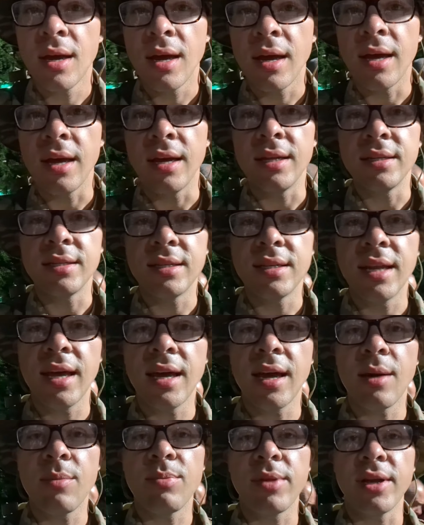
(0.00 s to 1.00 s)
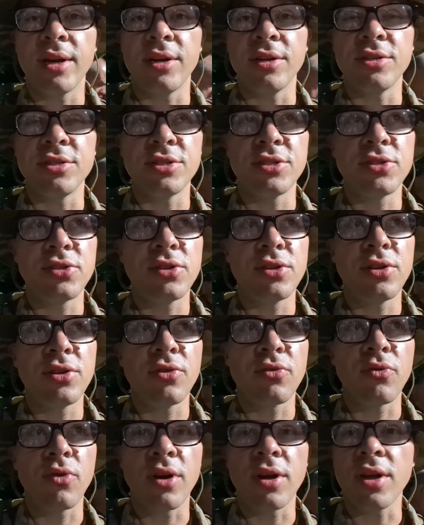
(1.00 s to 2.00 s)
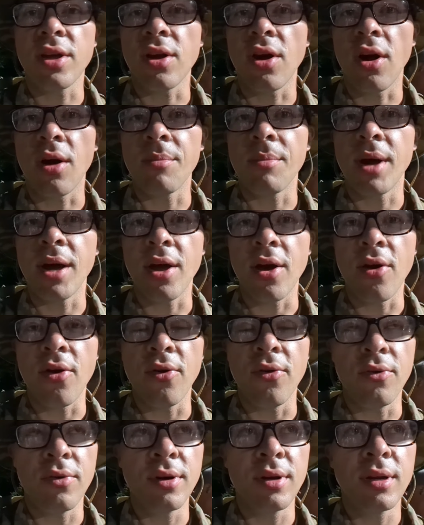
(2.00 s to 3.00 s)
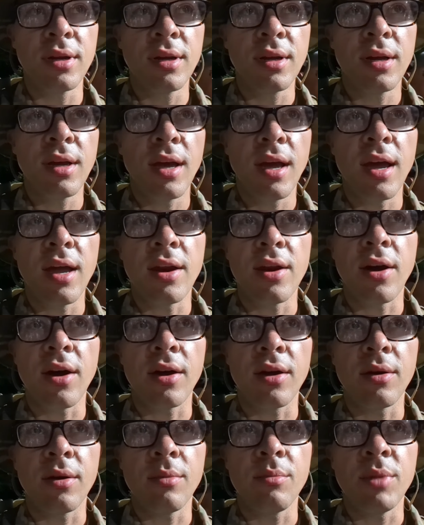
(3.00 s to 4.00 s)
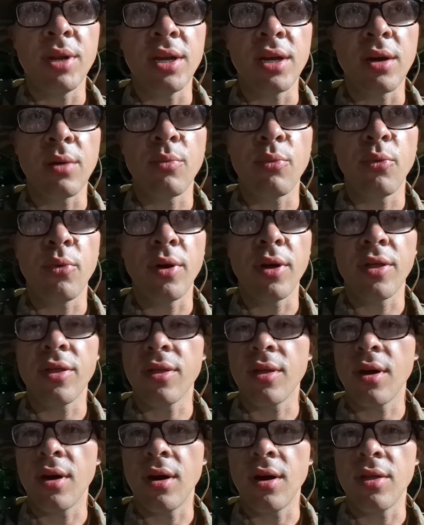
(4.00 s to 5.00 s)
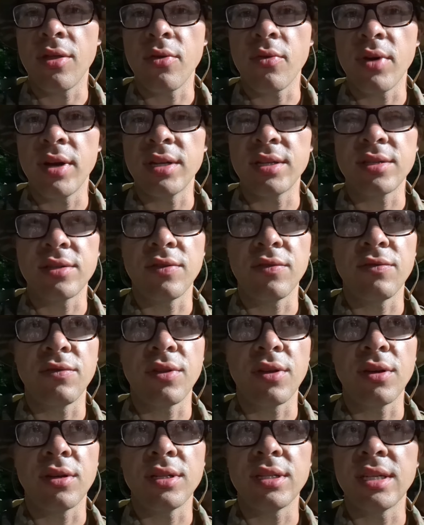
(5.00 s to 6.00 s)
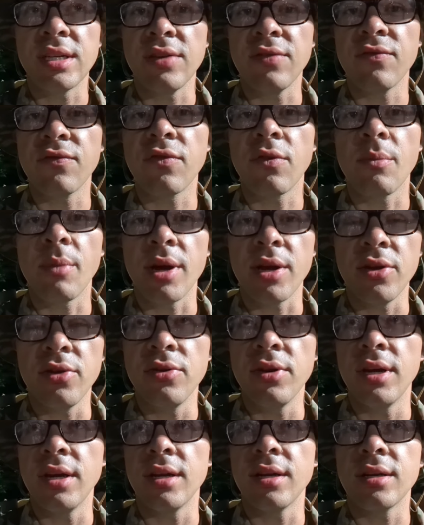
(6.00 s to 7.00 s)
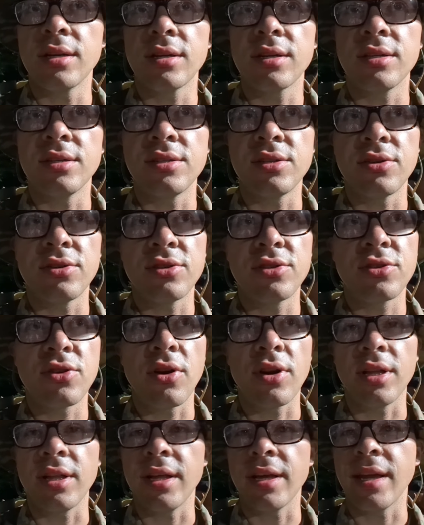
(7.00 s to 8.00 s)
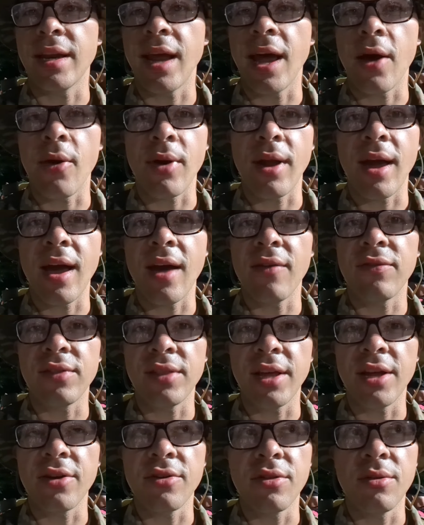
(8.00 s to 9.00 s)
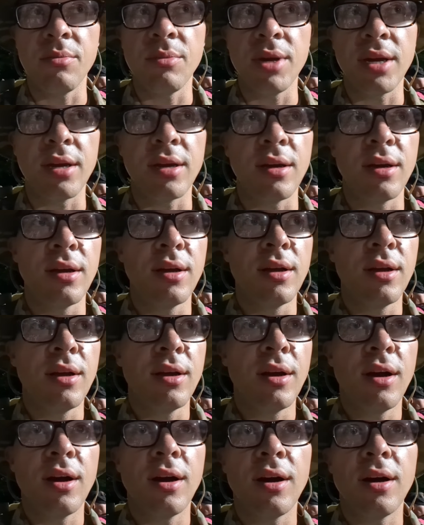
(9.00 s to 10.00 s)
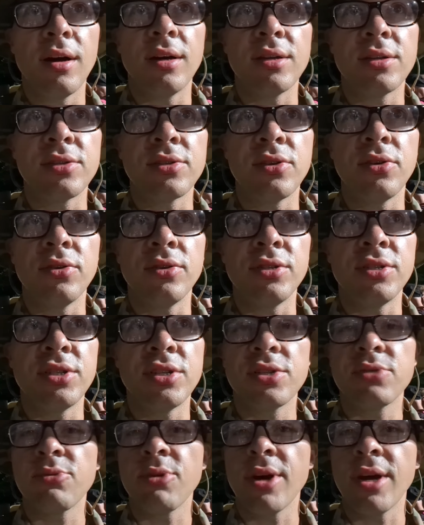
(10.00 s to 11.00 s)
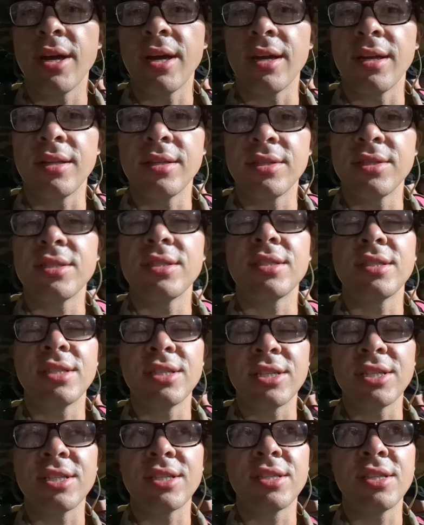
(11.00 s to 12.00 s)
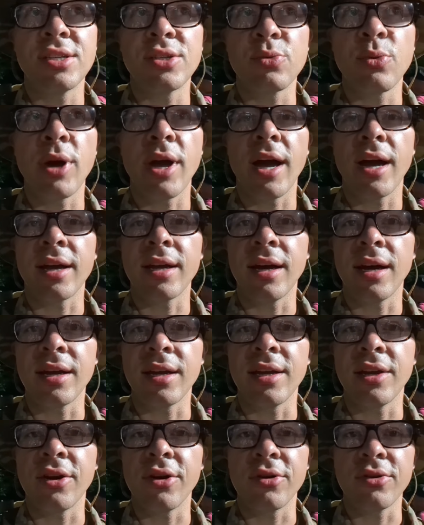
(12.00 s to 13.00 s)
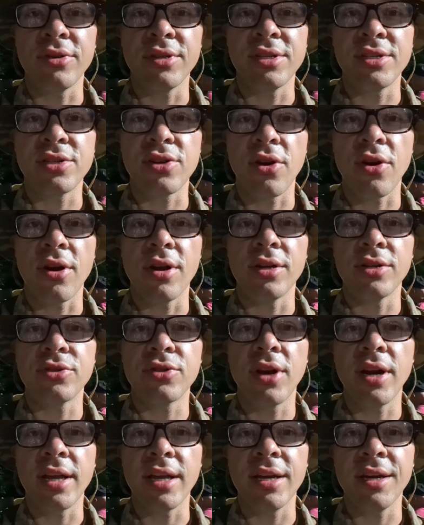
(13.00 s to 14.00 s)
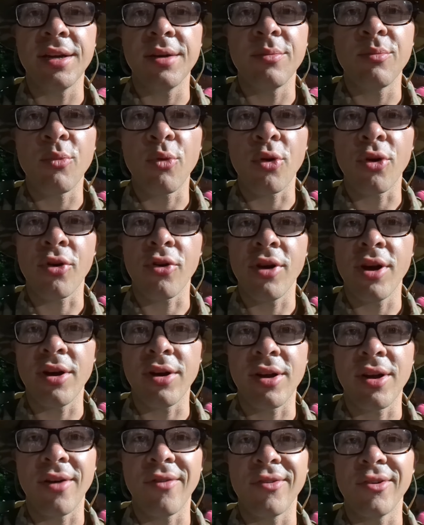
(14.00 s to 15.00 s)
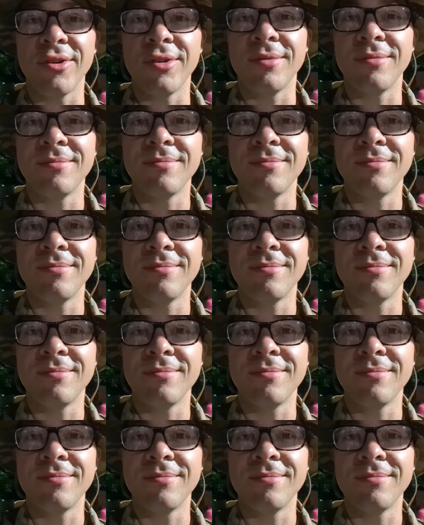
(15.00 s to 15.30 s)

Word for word: And today I plan on just rucking on my own and not meeting up with uh, the rest of the team from my unit because they're starting like an hour and a half later than me. Uh, so just way, just this way, I, I, can get an early start and try to get more ground covered.